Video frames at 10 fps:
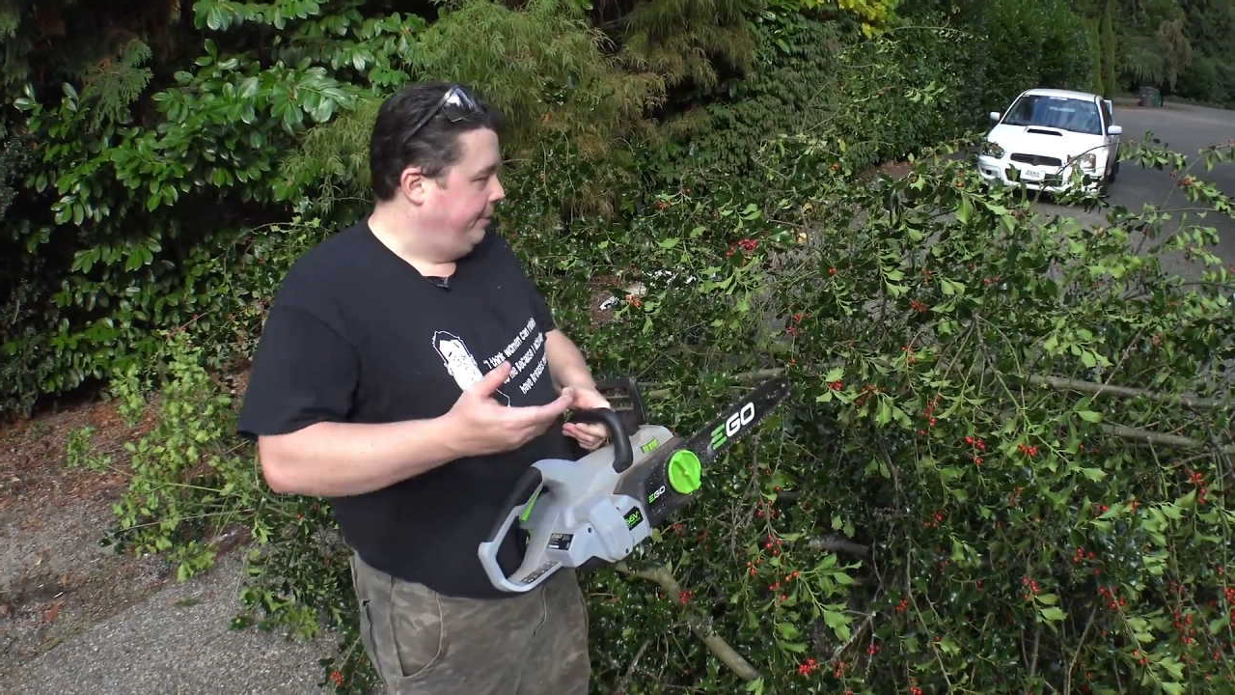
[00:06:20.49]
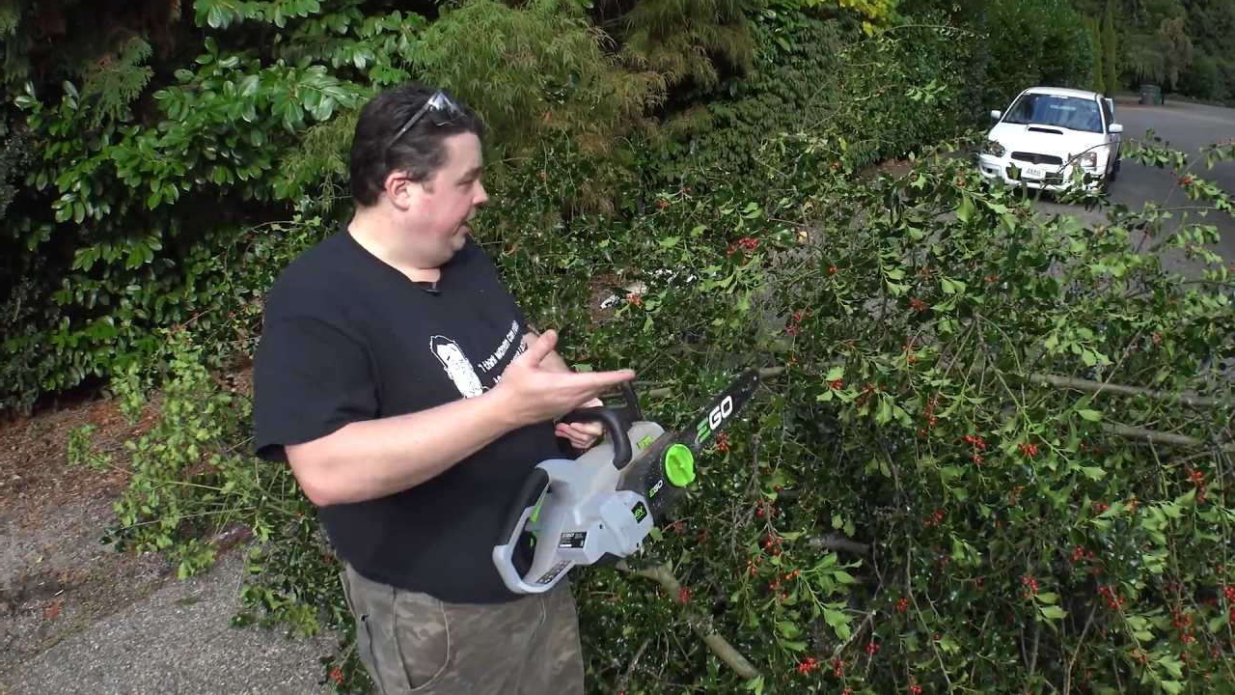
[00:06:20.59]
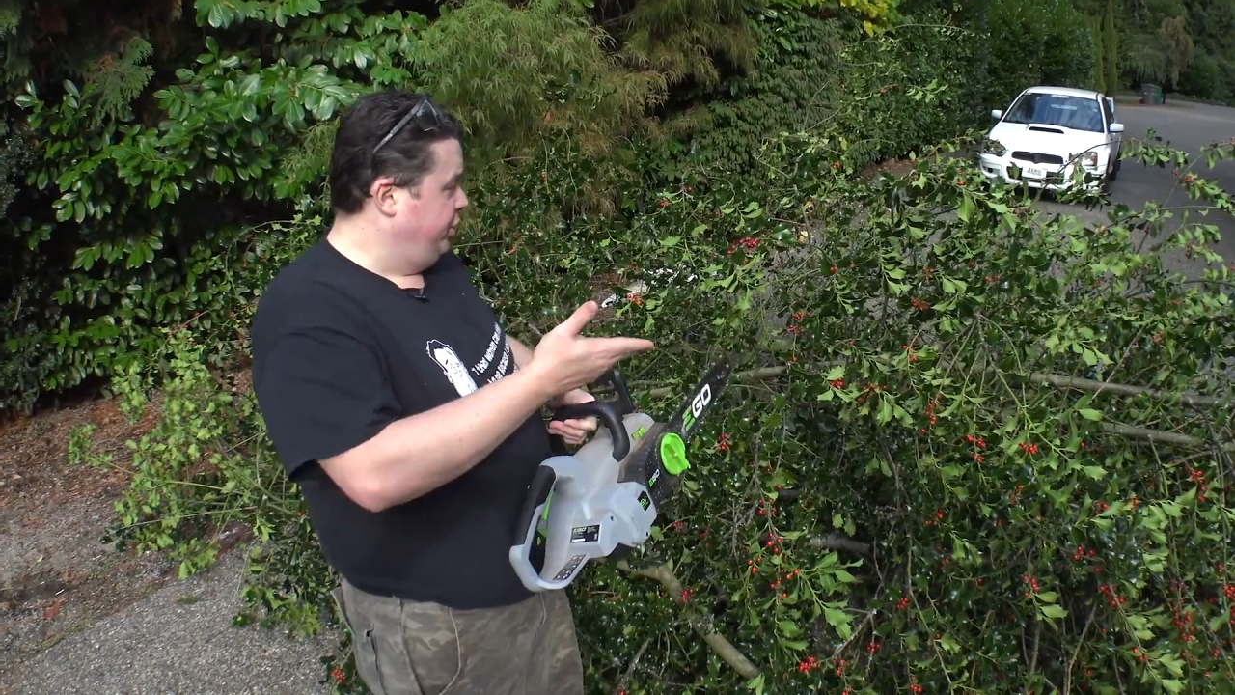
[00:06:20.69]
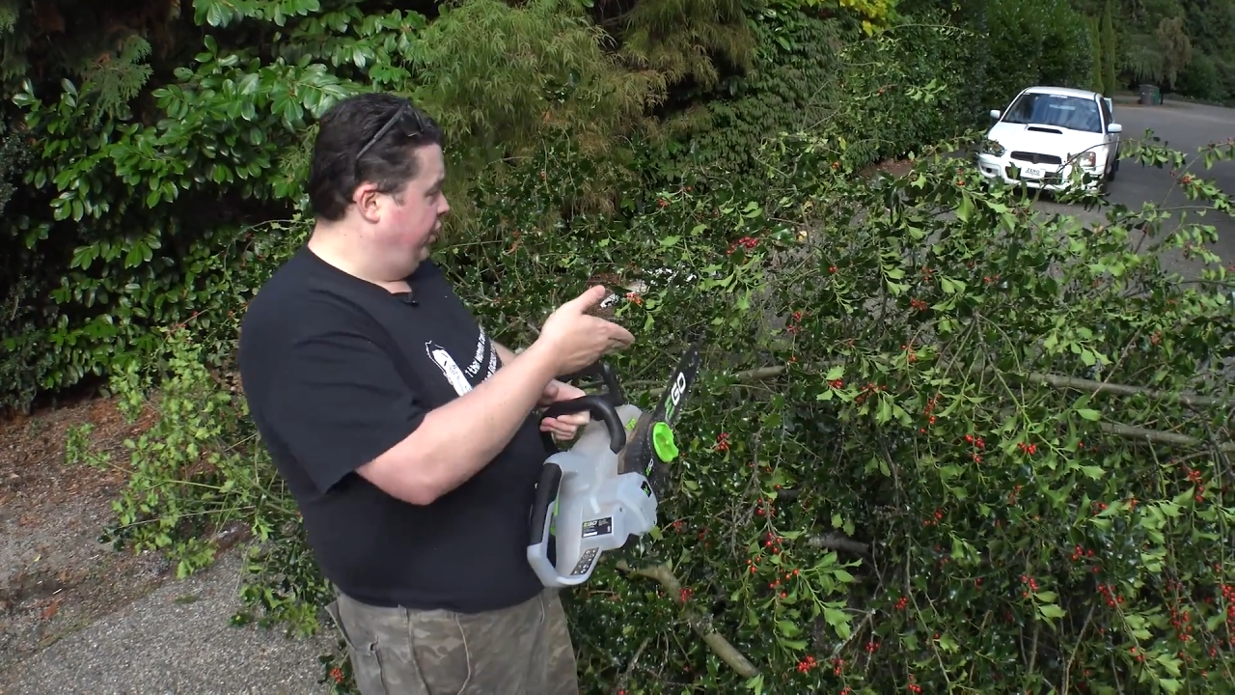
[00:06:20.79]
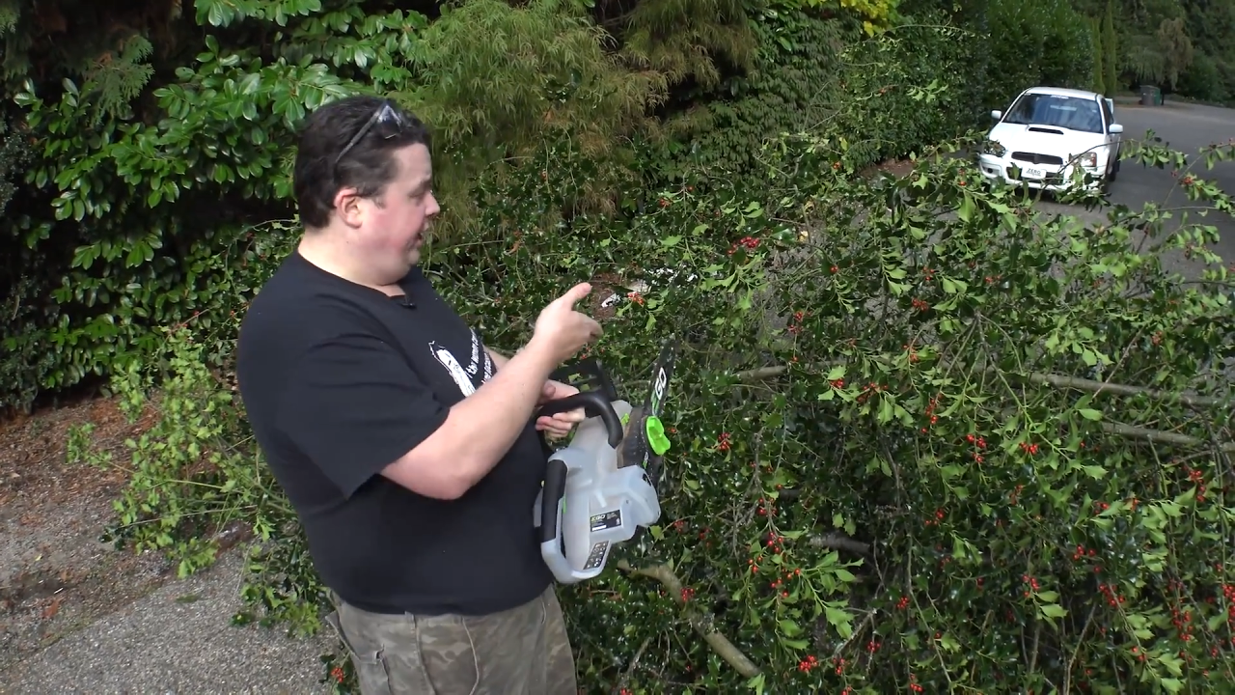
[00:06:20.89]
I mean,
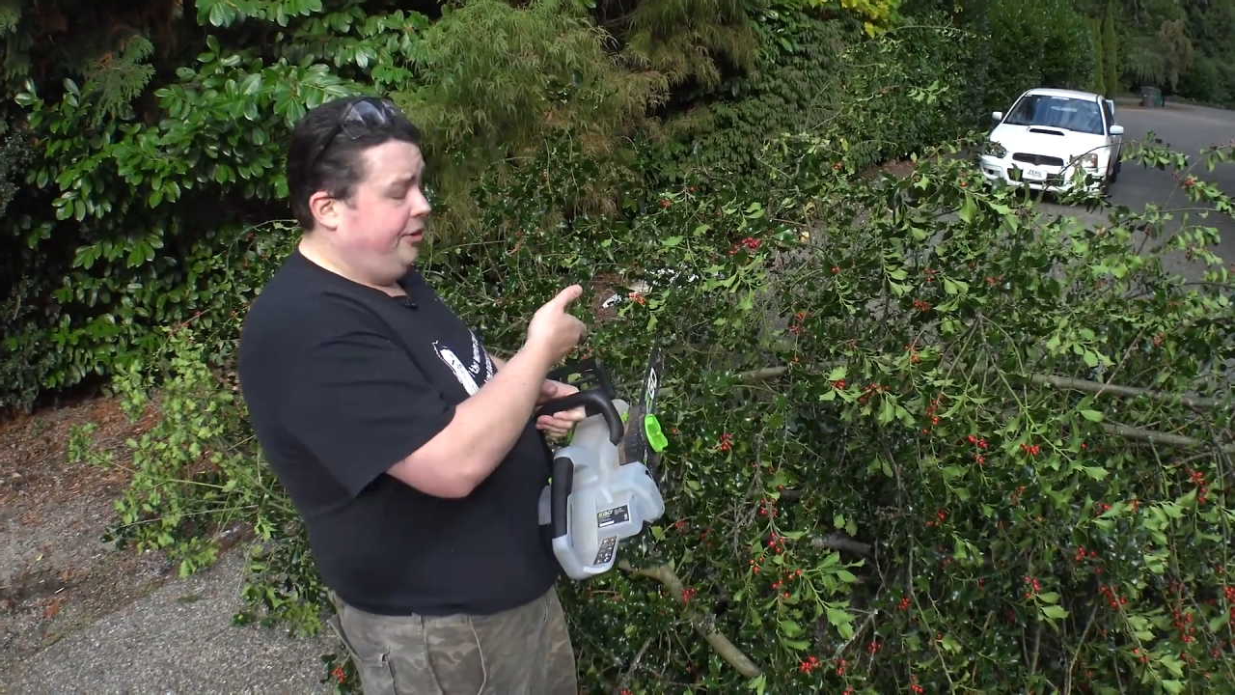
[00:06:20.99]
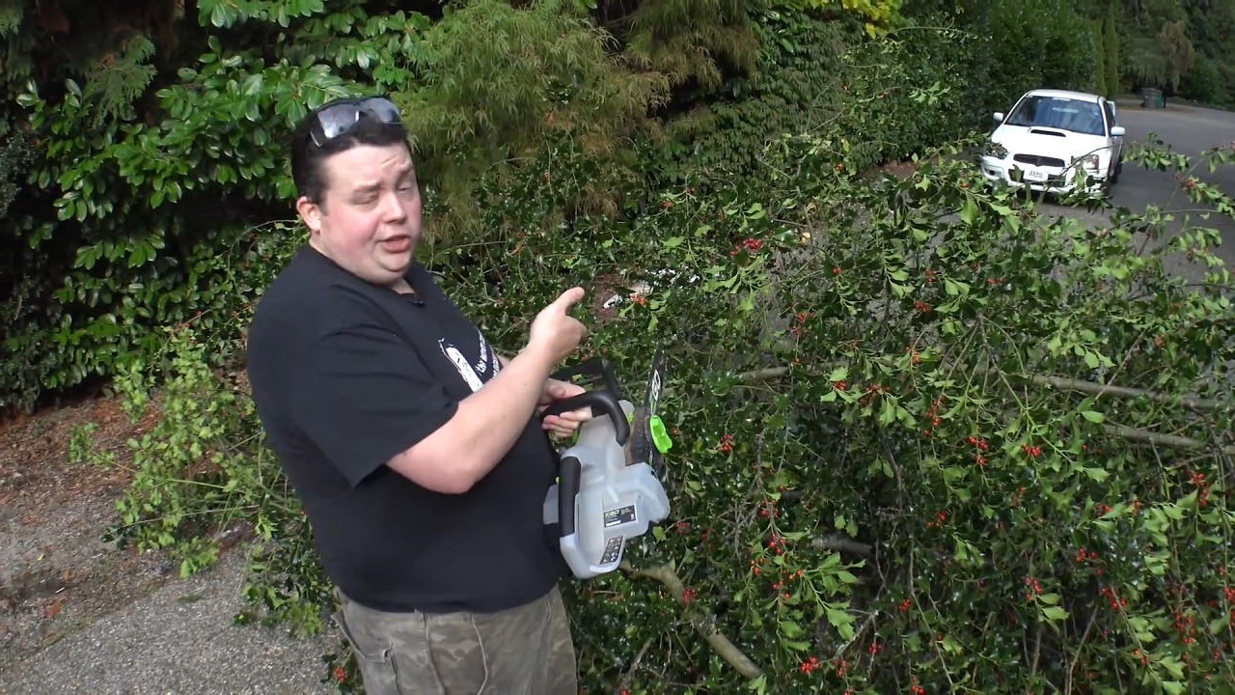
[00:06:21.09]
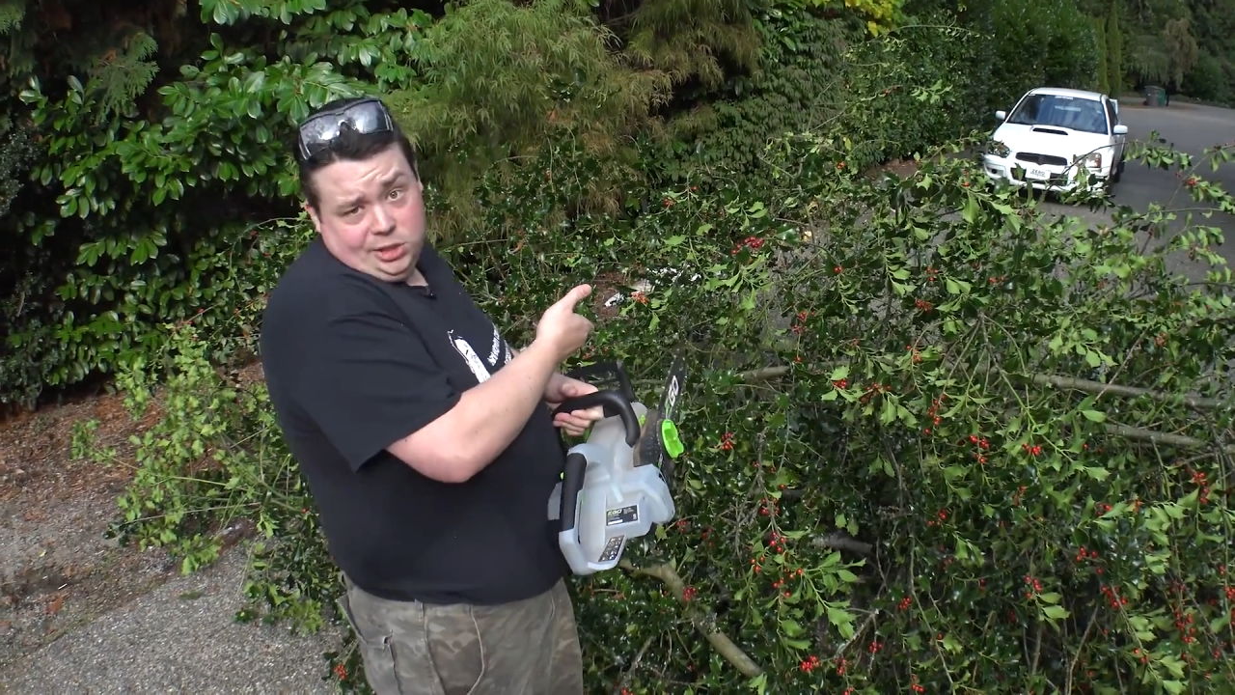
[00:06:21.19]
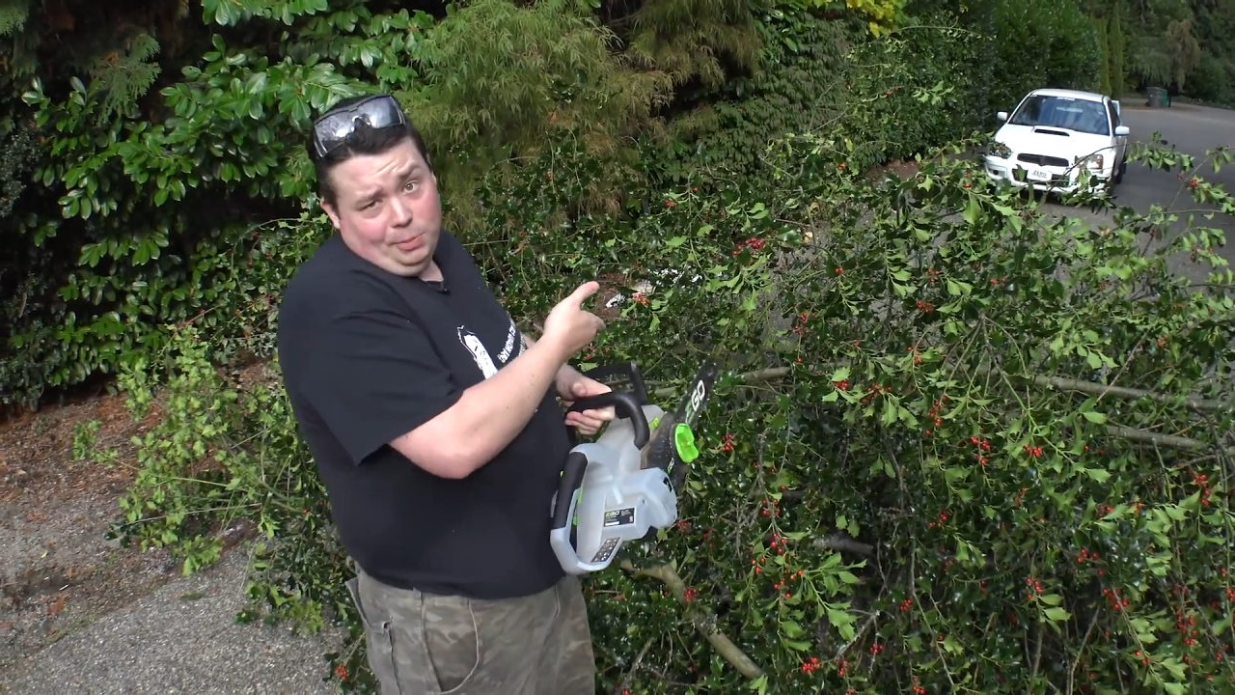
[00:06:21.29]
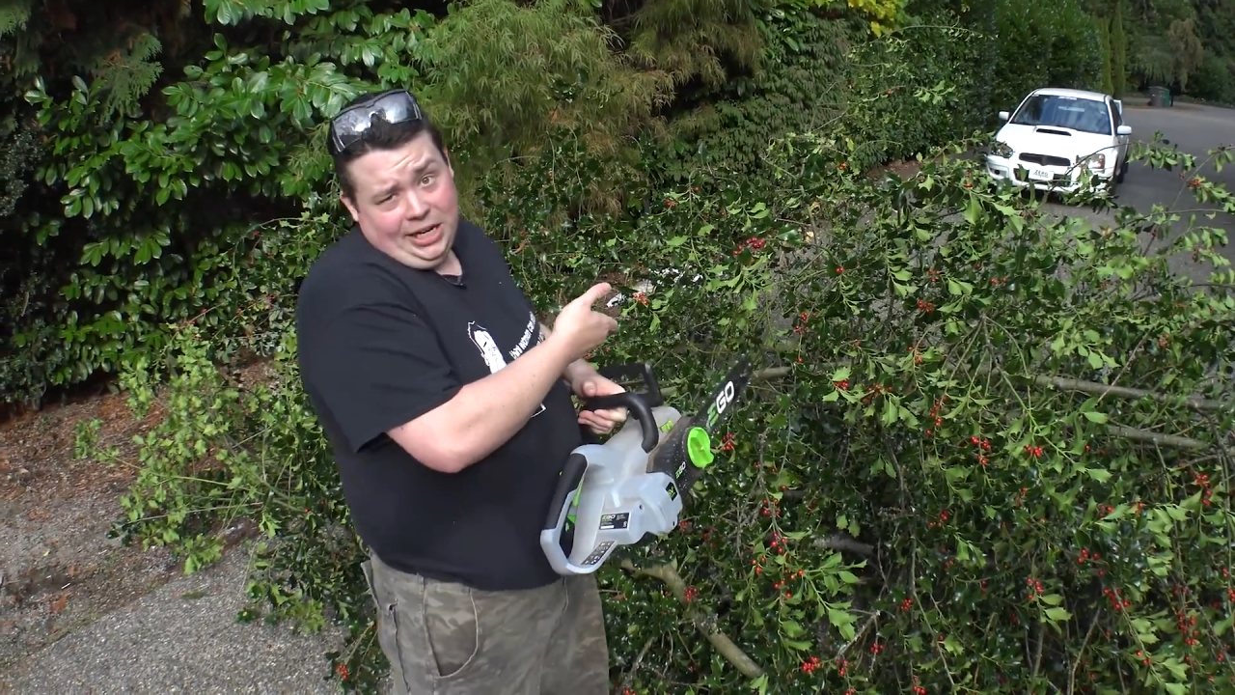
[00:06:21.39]
I took down this